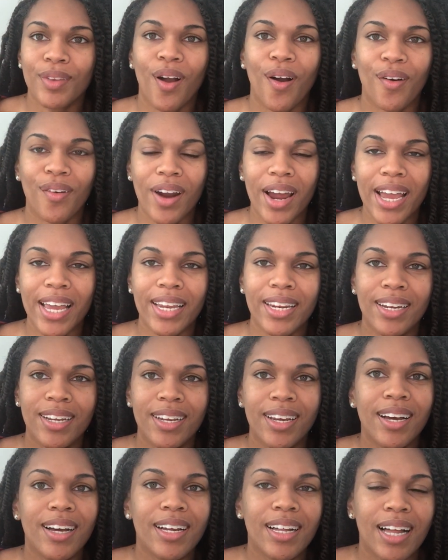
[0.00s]
All right,
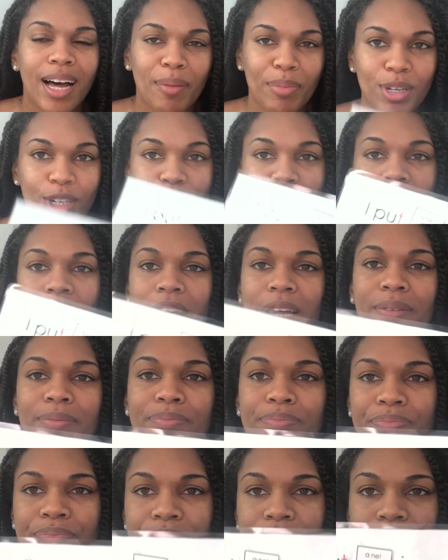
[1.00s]
I'm gonna try it.
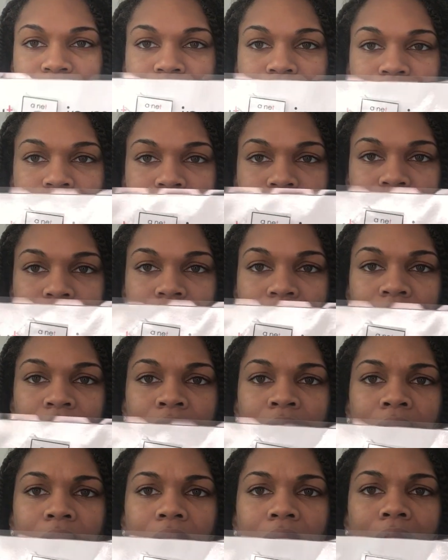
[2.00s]

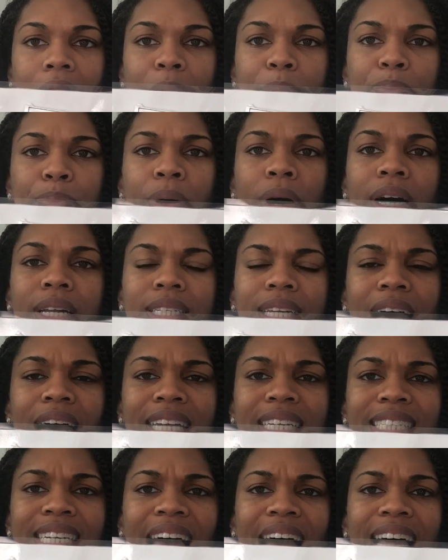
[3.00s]
I put
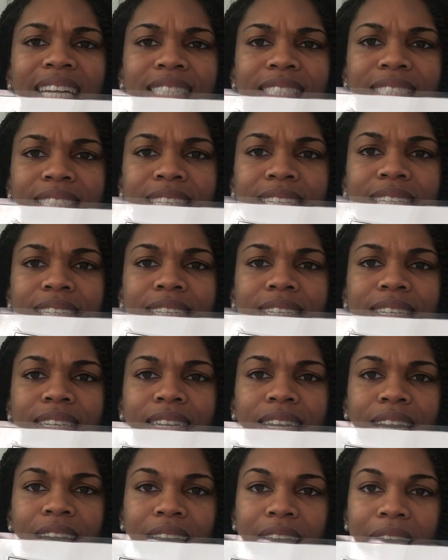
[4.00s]
a net
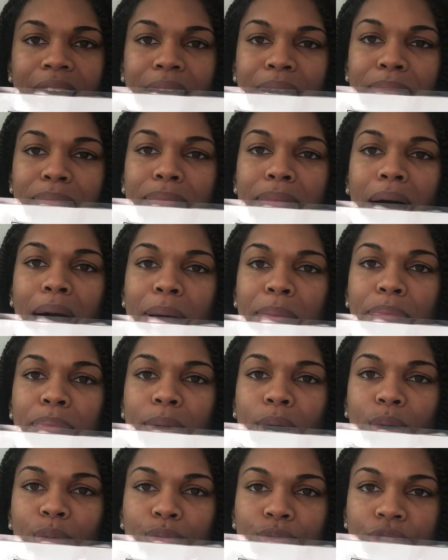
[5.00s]
in my
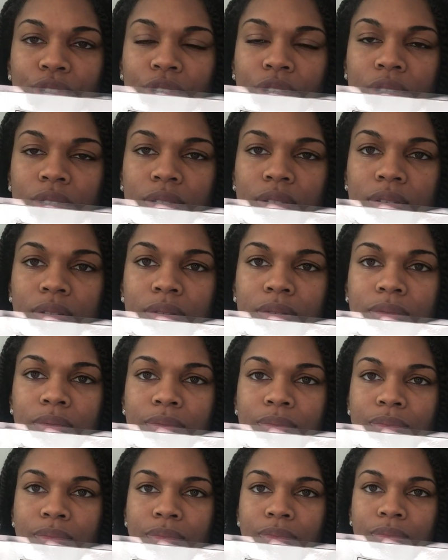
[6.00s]
boat.
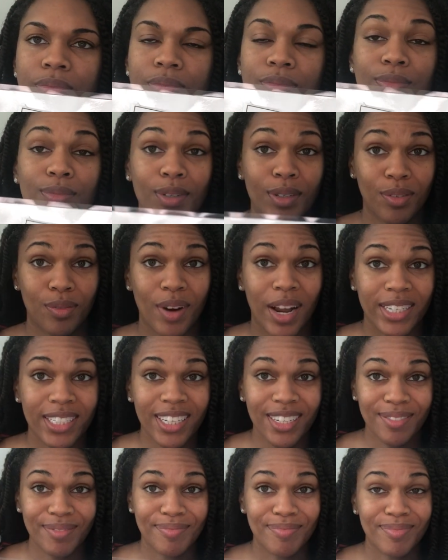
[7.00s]

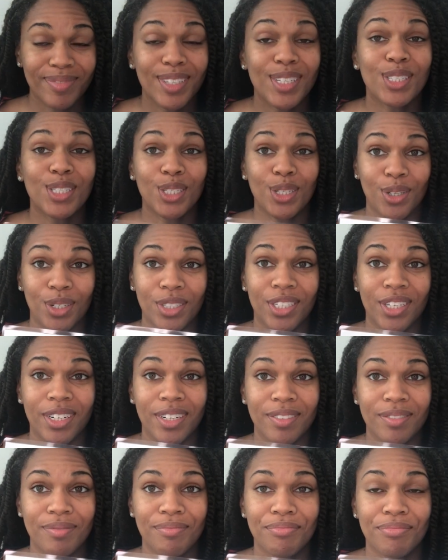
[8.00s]
Ready? It's your
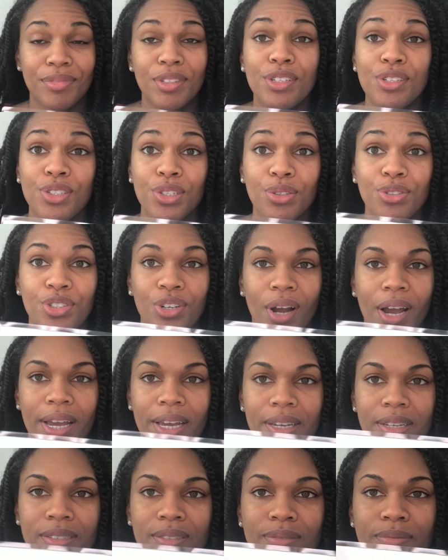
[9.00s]
turn. You try
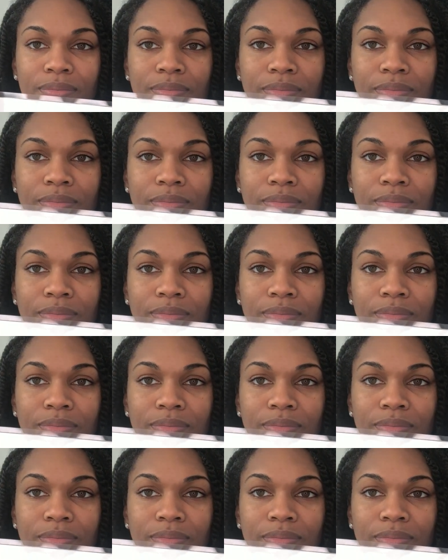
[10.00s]
it.